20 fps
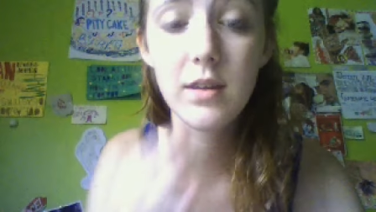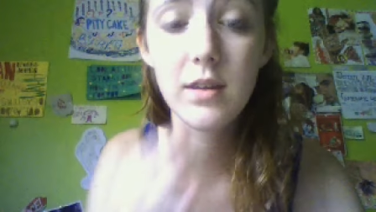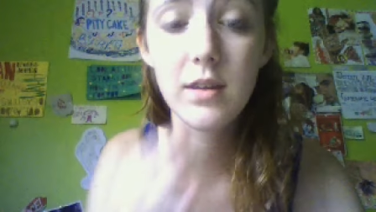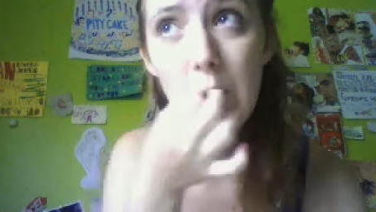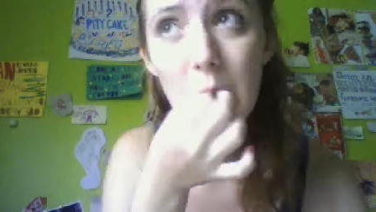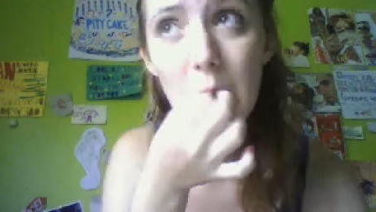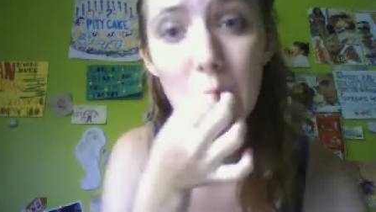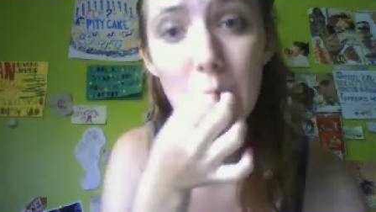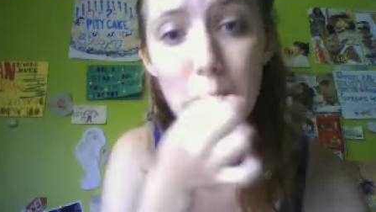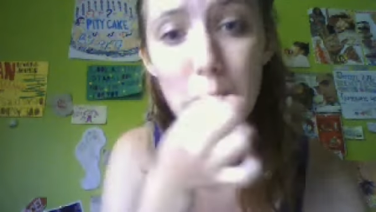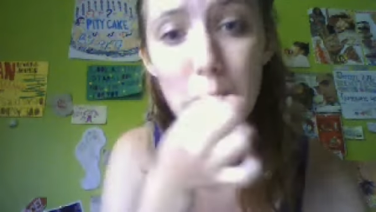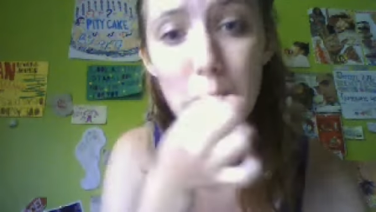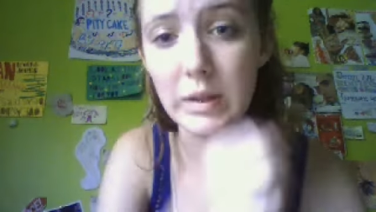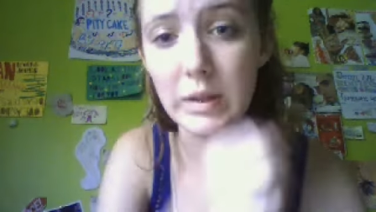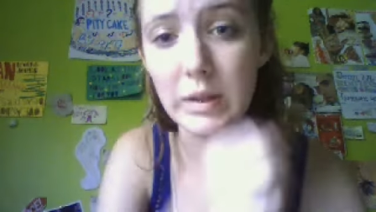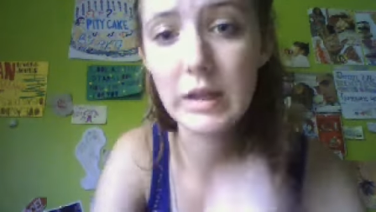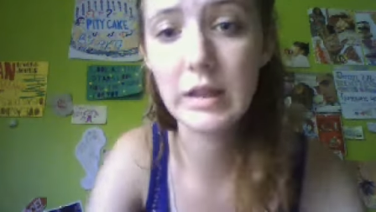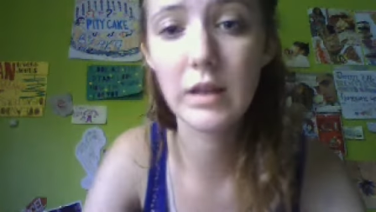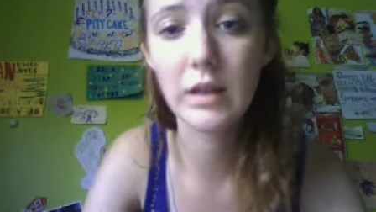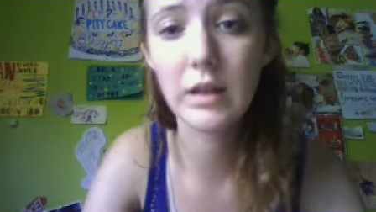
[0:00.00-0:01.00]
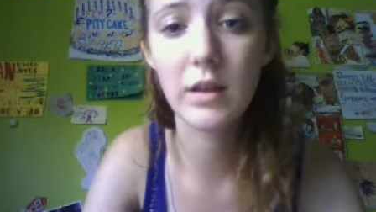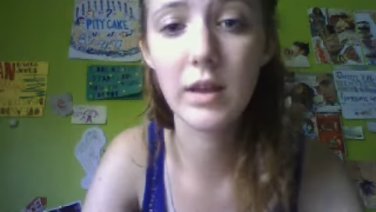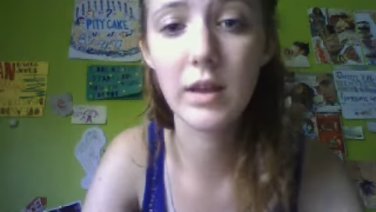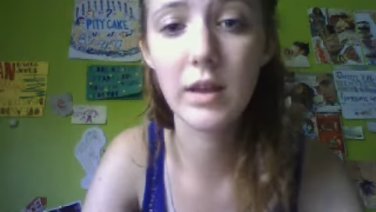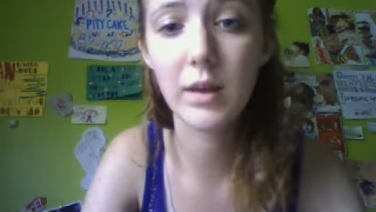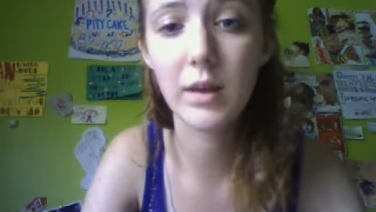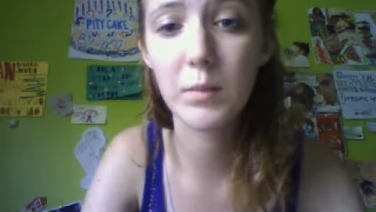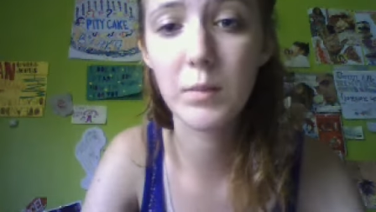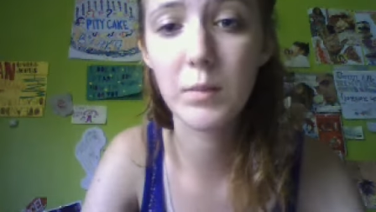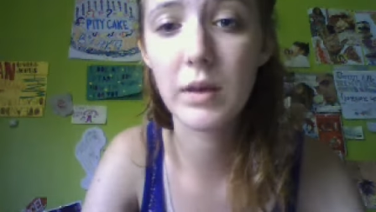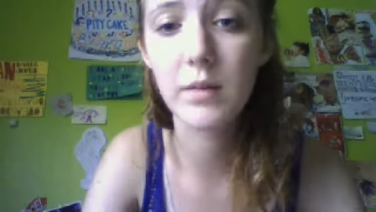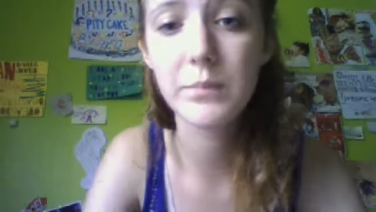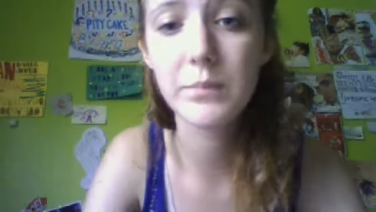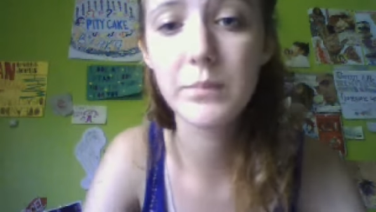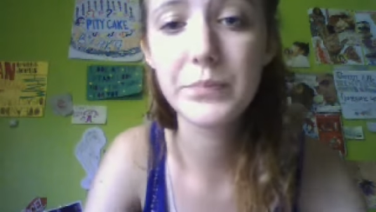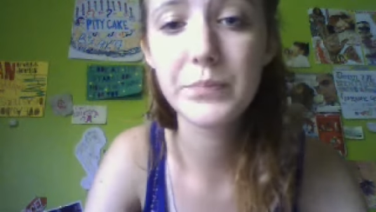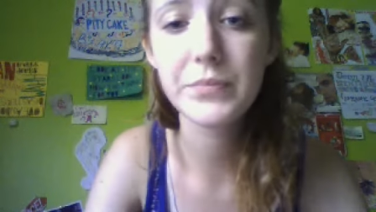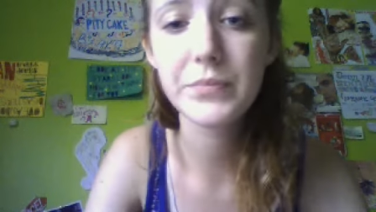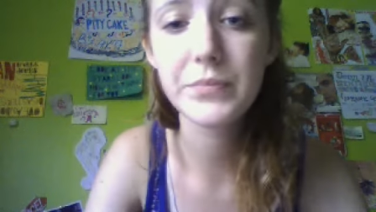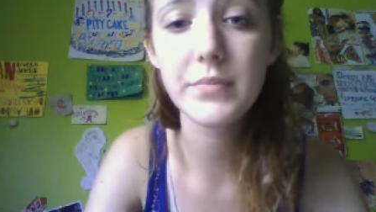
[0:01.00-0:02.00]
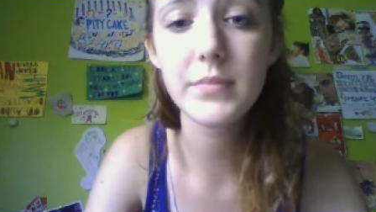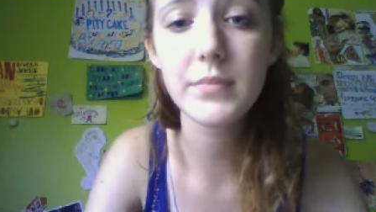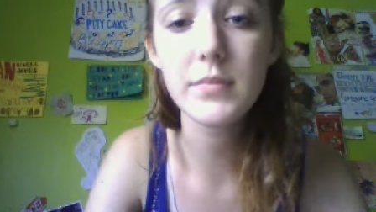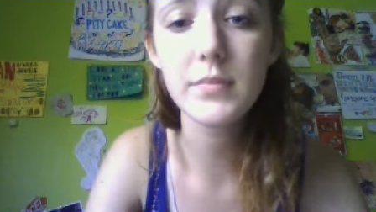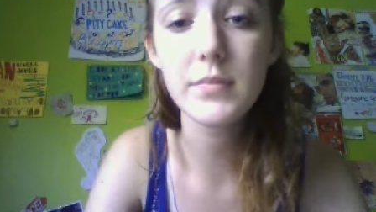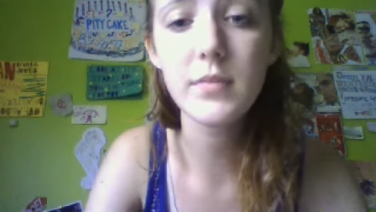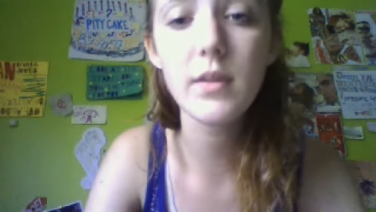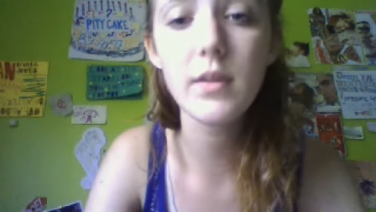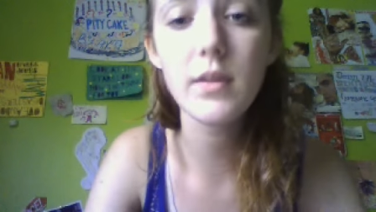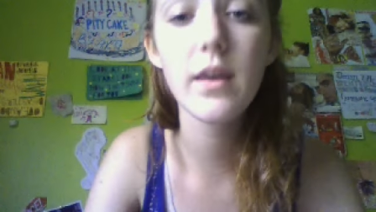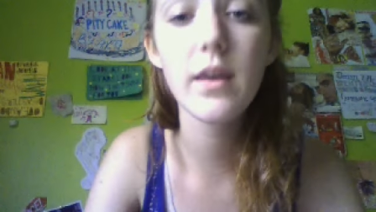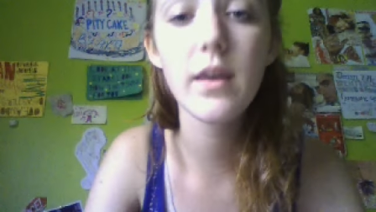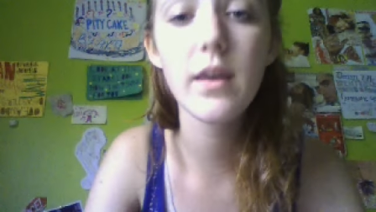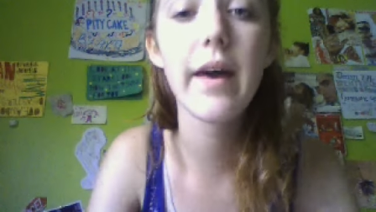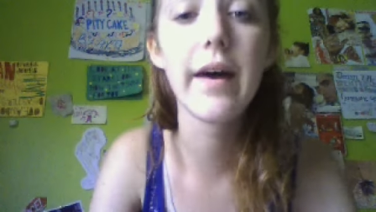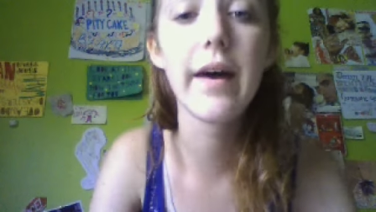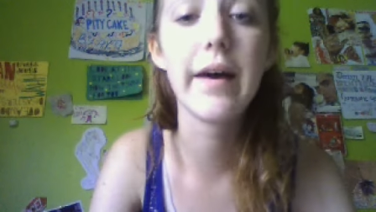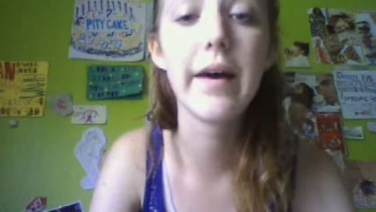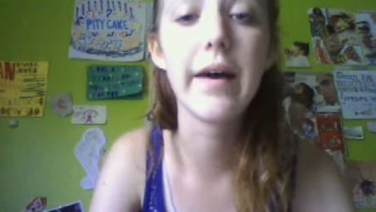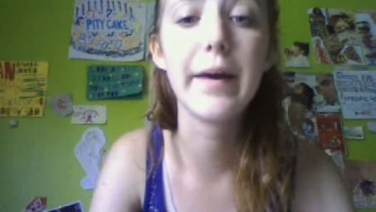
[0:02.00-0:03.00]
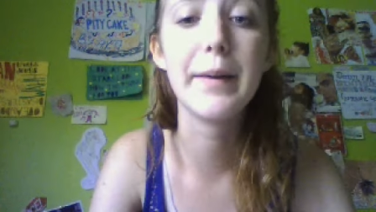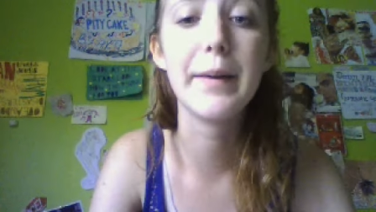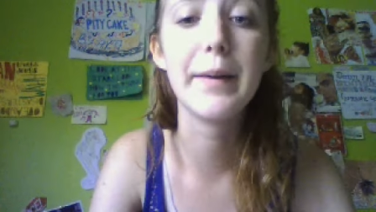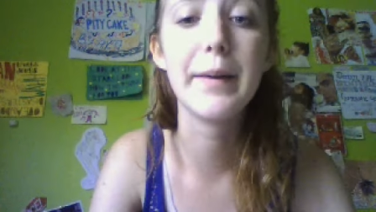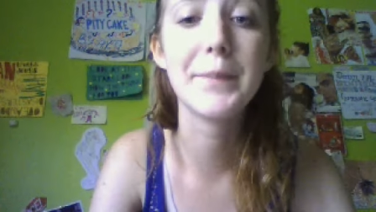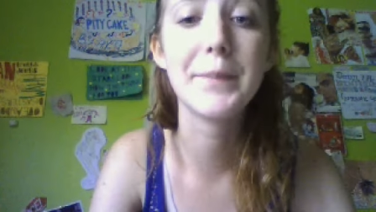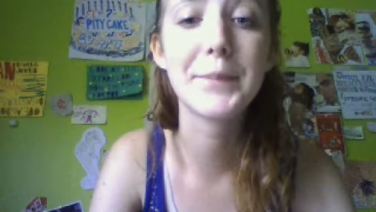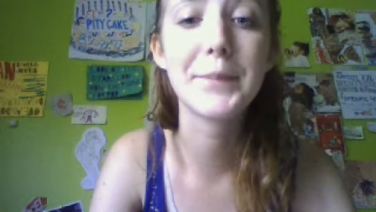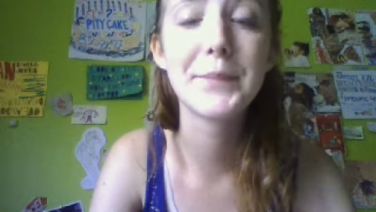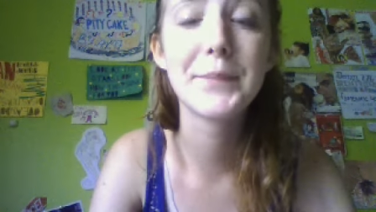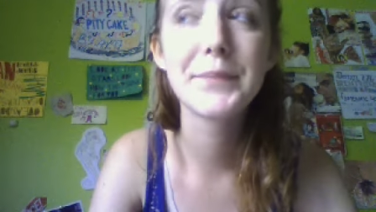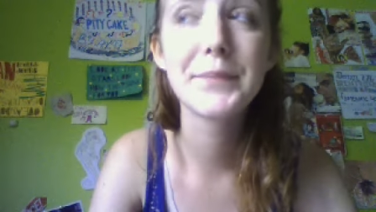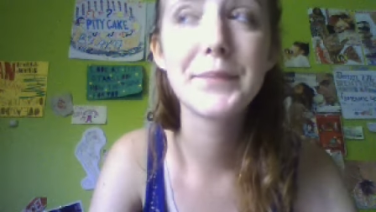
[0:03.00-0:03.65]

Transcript: hopefully they'll like me. Um,